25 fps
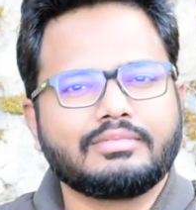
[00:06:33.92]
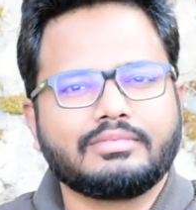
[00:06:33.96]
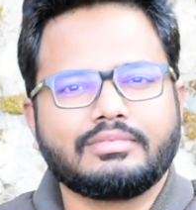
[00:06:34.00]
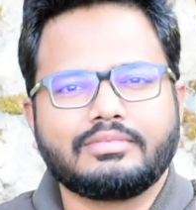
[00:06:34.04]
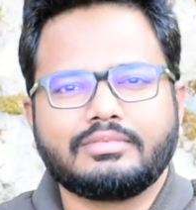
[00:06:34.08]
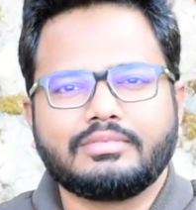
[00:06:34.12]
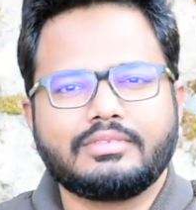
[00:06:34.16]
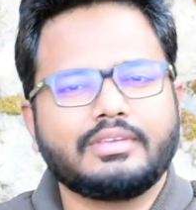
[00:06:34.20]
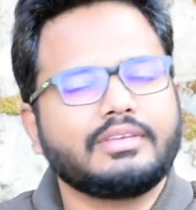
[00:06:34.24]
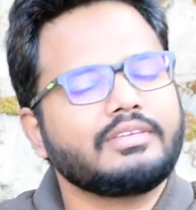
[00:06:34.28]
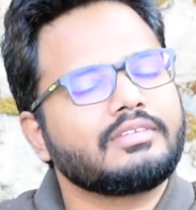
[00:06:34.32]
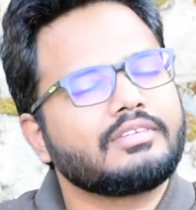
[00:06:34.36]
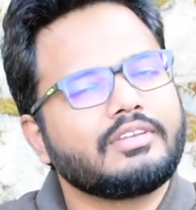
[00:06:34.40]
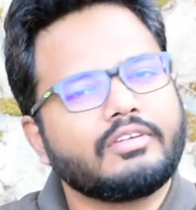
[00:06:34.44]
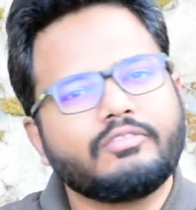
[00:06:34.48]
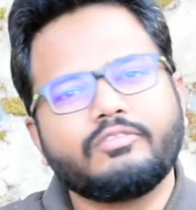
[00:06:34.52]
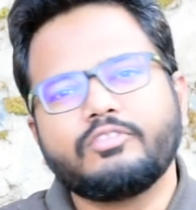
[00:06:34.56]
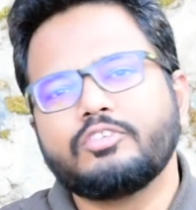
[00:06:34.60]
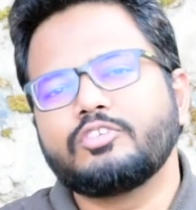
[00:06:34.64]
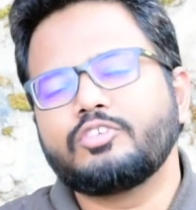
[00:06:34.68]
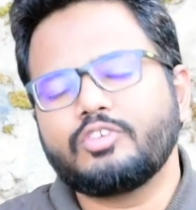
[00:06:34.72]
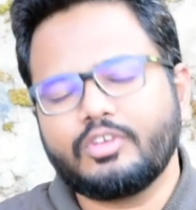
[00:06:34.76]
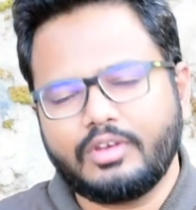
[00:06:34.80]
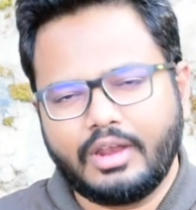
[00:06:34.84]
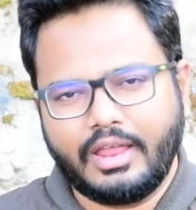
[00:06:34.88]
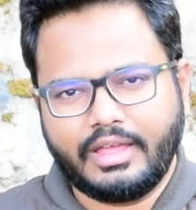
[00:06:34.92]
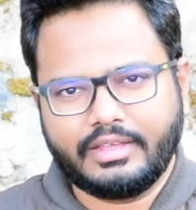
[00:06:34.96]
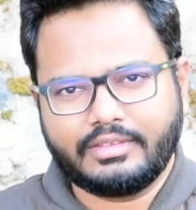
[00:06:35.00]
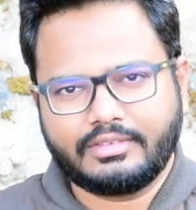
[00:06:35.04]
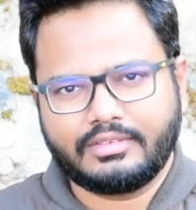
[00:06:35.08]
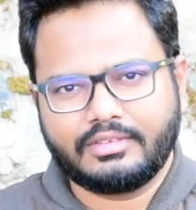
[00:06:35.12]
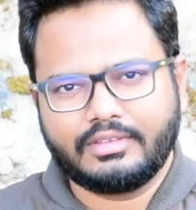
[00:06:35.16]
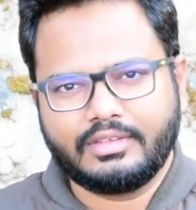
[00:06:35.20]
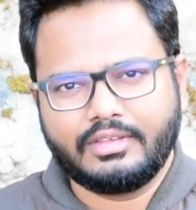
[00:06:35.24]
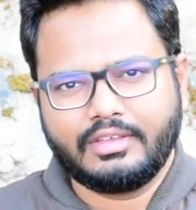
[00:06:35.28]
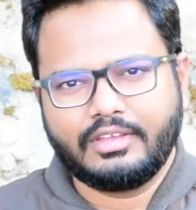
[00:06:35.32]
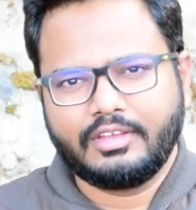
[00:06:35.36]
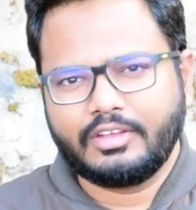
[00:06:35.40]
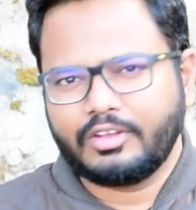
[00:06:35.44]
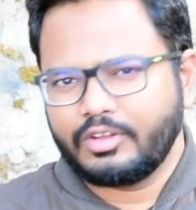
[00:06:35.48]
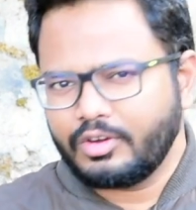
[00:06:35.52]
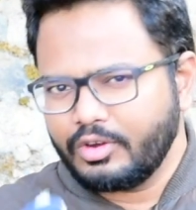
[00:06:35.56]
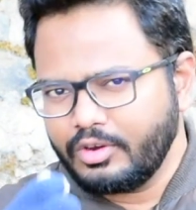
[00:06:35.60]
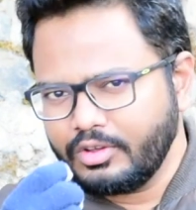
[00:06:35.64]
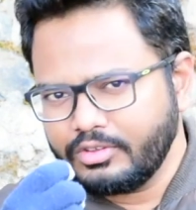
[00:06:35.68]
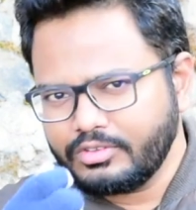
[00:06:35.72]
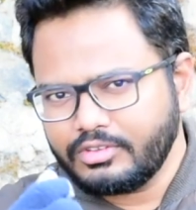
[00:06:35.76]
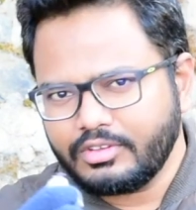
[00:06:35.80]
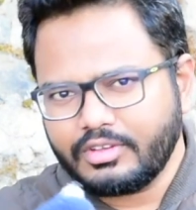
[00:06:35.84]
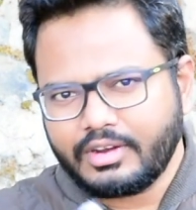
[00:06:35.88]
Just visualize.
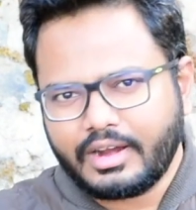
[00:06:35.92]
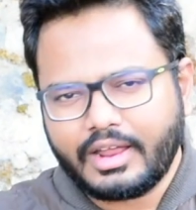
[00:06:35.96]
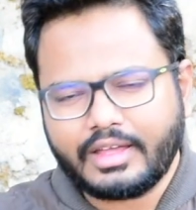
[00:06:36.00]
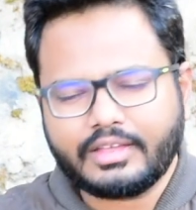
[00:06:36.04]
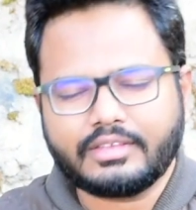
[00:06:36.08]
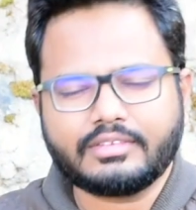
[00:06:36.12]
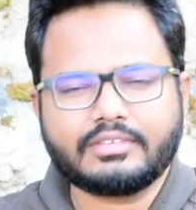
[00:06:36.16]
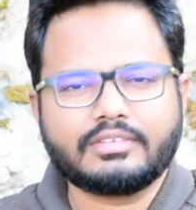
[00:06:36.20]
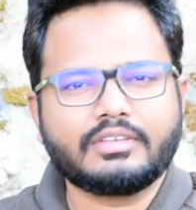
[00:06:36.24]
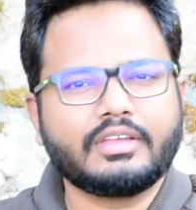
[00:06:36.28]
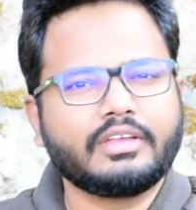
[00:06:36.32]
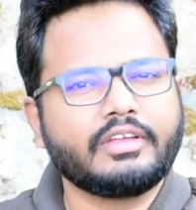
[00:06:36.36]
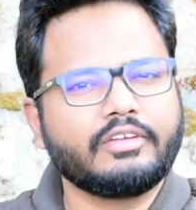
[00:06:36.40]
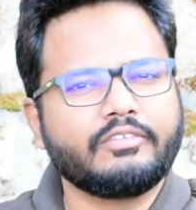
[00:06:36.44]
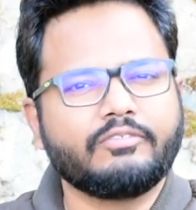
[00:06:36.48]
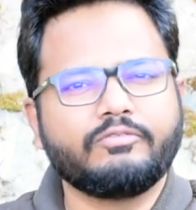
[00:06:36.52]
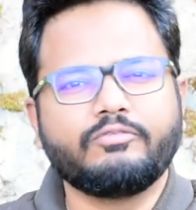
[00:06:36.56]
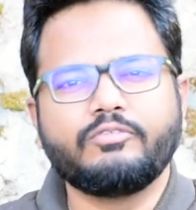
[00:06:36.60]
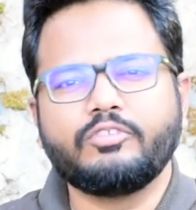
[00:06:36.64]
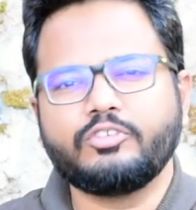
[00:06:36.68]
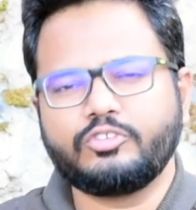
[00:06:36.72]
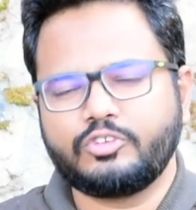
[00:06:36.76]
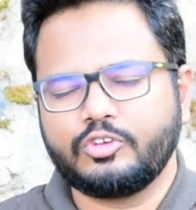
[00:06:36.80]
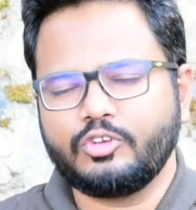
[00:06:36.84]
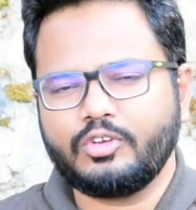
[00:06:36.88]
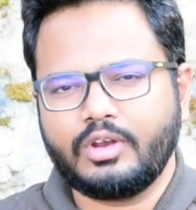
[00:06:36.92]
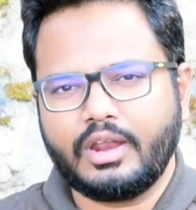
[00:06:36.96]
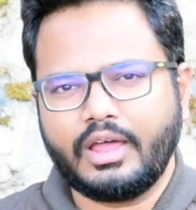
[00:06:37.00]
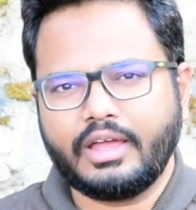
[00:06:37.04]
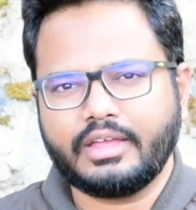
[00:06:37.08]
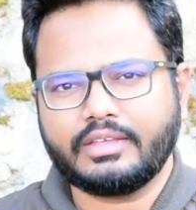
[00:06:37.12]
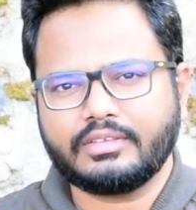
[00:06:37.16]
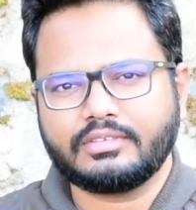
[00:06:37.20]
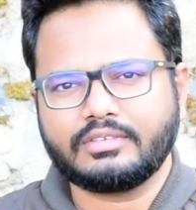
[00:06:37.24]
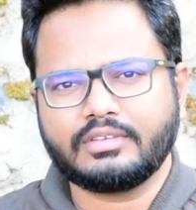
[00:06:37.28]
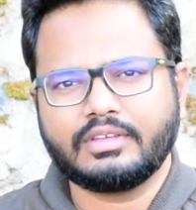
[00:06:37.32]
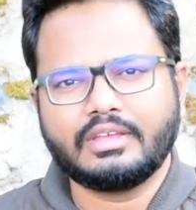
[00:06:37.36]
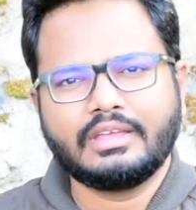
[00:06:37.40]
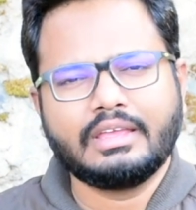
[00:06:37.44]
Close your eyes. Visualize.